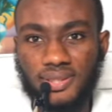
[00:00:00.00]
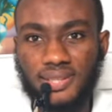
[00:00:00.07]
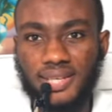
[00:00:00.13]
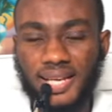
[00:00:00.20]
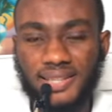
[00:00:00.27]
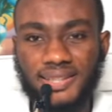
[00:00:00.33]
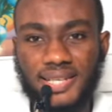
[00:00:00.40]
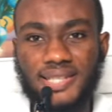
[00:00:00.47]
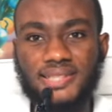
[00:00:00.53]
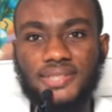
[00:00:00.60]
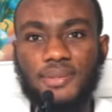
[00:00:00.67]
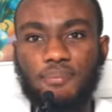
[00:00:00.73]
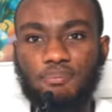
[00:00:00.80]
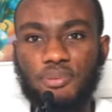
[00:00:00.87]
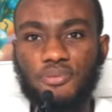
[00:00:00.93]
let
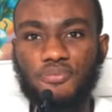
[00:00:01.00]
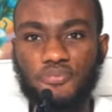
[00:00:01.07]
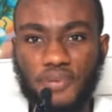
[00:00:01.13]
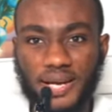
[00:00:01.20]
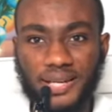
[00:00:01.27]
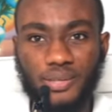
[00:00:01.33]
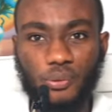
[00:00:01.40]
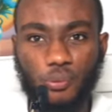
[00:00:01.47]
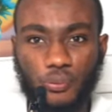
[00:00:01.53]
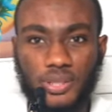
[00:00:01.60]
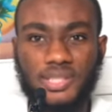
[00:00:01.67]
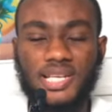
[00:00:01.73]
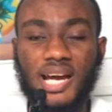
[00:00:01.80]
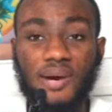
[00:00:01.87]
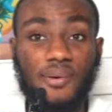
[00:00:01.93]
us be frank
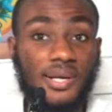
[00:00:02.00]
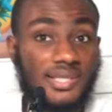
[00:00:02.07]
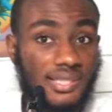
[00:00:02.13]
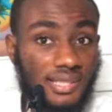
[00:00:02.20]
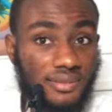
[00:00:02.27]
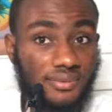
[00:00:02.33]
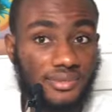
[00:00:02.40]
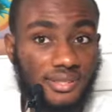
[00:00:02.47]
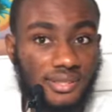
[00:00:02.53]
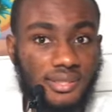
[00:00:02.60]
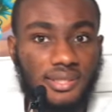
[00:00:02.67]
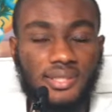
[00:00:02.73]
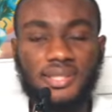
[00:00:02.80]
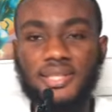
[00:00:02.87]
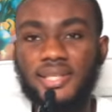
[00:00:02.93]
with ourselves.
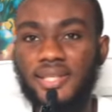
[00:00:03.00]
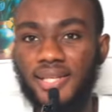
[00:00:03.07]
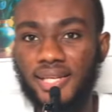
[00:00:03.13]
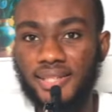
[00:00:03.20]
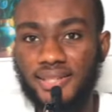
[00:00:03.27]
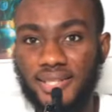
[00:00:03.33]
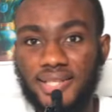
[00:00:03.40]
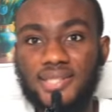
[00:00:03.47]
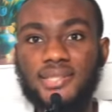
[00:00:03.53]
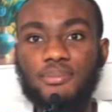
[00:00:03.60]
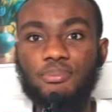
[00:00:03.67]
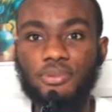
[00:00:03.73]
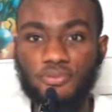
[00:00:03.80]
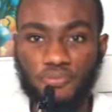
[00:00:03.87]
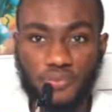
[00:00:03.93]
Let us
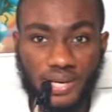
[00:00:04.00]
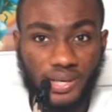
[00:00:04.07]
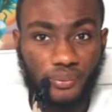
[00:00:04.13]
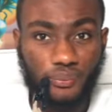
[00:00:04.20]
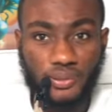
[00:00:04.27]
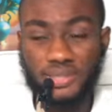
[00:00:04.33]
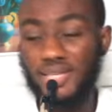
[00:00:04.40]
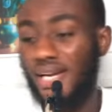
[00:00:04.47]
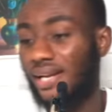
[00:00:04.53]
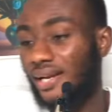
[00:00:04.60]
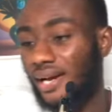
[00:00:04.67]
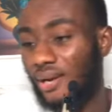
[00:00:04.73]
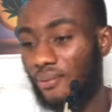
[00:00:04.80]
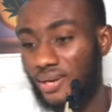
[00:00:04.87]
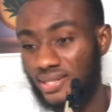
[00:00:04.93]
be frank with
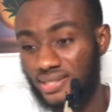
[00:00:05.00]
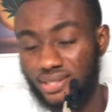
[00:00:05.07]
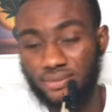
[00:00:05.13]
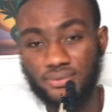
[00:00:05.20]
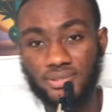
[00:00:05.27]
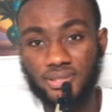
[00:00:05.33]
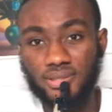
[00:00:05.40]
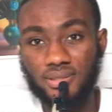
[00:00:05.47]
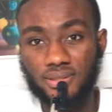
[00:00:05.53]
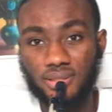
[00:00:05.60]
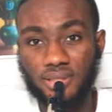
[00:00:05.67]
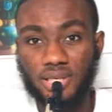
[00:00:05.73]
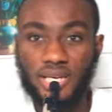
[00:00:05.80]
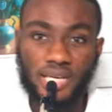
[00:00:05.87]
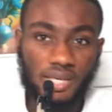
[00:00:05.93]
ourselves.
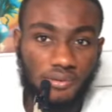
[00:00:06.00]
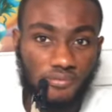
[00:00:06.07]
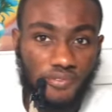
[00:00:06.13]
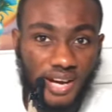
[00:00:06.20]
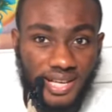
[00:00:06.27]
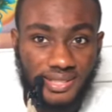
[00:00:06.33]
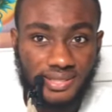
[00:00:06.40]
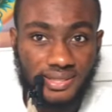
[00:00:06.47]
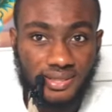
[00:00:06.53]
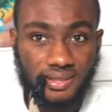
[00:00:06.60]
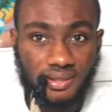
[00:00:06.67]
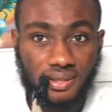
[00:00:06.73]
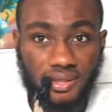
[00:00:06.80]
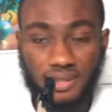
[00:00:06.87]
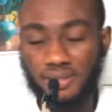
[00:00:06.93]
In fact,
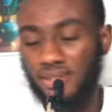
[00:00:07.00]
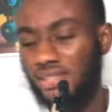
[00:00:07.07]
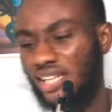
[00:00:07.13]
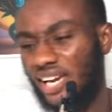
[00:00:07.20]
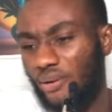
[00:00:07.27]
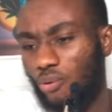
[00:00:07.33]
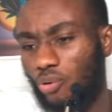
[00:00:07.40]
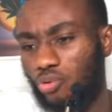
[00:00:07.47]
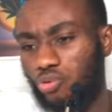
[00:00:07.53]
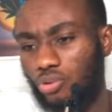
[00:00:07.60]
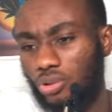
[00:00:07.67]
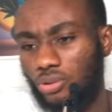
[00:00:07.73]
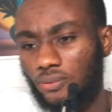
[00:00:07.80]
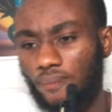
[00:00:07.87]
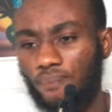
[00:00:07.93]
the echoes
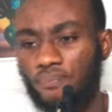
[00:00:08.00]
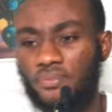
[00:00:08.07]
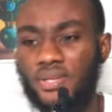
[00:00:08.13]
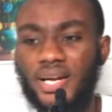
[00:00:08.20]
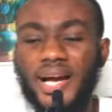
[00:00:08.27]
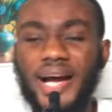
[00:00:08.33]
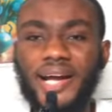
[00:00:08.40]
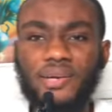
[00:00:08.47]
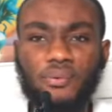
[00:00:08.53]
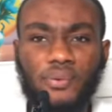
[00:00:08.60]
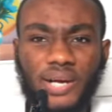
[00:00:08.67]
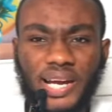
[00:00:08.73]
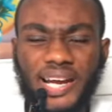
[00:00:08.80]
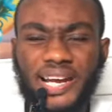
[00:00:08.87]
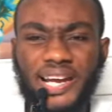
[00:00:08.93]
were an
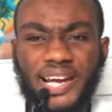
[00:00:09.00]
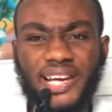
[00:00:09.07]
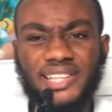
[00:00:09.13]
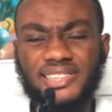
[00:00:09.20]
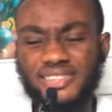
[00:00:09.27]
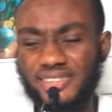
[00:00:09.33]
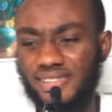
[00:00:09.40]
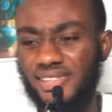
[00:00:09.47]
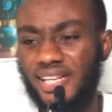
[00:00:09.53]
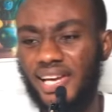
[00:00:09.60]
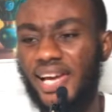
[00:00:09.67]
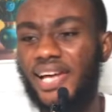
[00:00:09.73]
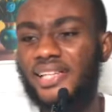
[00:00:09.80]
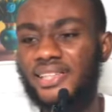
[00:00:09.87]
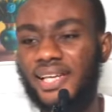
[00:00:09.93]

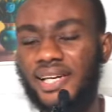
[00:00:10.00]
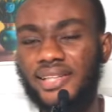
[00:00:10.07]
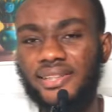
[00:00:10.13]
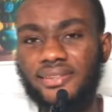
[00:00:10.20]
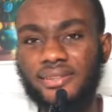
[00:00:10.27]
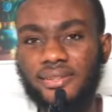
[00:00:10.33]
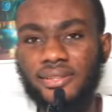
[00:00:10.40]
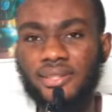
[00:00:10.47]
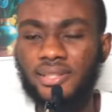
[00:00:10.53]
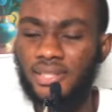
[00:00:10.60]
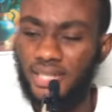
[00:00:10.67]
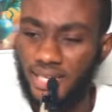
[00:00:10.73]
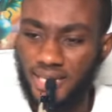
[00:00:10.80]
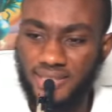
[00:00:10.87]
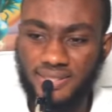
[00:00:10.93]
air time.
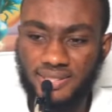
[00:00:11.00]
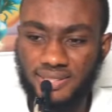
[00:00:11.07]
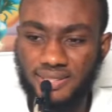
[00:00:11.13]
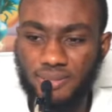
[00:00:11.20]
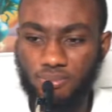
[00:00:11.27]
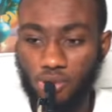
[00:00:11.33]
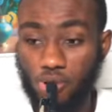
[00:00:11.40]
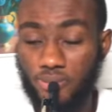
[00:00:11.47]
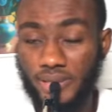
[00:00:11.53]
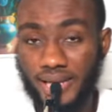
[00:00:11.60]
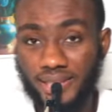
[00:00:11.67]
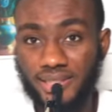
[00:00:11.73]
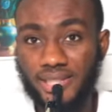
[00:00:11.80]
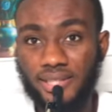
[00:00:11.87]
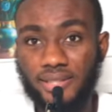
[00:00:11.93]
And the
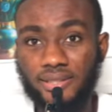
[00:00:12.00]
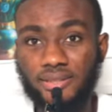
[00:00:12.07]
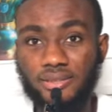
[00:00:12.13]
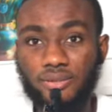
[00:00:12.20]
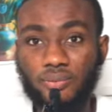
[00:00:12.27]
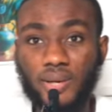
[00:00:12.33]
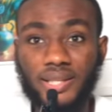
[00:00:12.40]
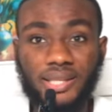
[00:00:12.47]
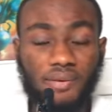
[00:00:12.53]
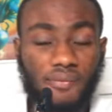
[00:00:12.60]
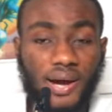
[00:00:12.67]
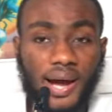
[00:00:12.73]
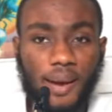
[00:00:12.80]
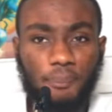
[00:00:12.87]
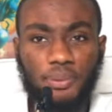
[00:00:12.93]
Bawumia,
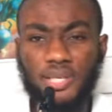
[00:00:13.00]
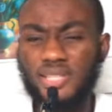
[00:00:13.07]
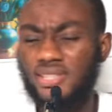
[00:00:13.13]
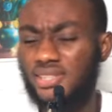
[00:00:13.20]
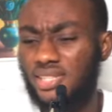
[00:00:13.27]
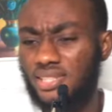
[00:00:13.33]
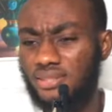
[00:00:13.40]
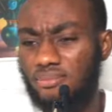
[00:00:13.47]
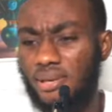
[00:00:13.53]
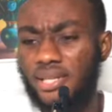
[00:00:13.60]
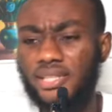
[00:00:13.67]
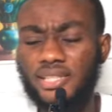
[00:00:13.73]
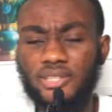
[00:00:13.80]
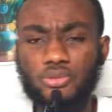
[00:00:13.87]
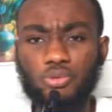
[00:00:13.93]
whatever happens, this
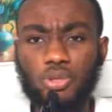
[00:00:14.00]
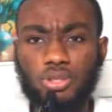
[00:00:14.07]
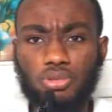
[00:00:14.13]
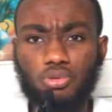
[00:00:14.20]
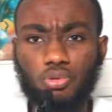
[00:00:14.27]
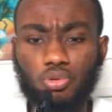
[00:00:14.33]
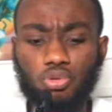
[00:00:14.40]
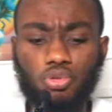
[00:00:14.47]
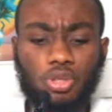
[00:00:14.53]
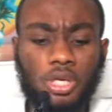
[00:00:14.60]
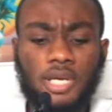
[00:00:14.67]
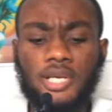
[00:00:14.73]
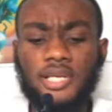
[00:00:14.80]
man is going to lose.